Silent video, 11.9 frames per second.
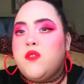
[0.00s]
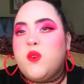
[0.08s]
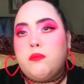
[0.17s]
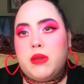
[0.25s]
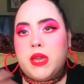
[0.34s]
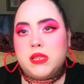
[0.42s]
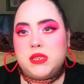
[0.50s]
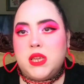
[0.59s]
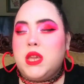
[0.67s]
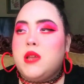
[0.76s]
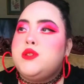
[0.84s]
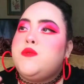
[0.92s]
romantic.
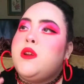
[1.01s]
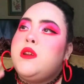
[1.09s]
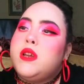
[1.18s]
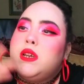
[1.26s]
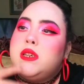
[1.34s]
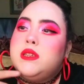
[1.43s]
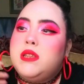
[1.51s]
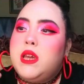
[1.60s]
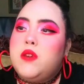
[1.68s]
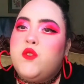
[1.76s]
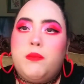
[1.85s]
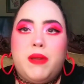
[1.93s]
It gives you very
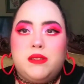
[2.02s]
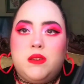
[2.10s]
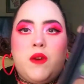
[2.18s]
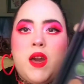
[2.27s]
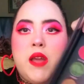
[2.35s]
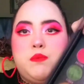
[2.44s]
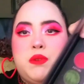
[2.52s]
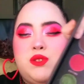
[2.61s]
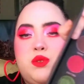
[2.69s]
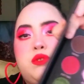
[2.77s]
like romantic vibes, but also